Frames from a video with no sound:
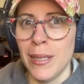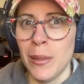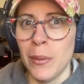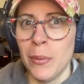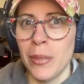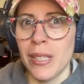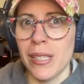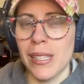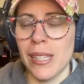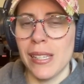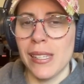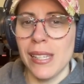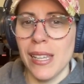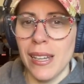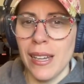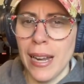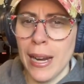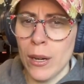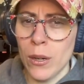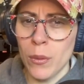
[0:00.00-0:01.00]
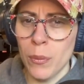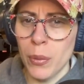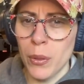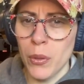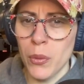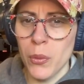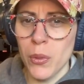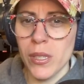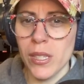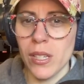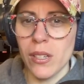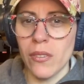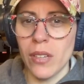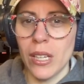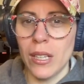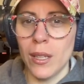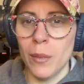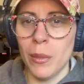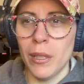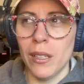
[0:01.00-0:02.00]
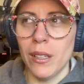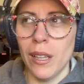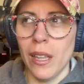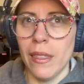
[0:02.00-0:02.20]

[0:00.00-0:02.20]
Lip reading: Because they said Aaron Boone wasn't available,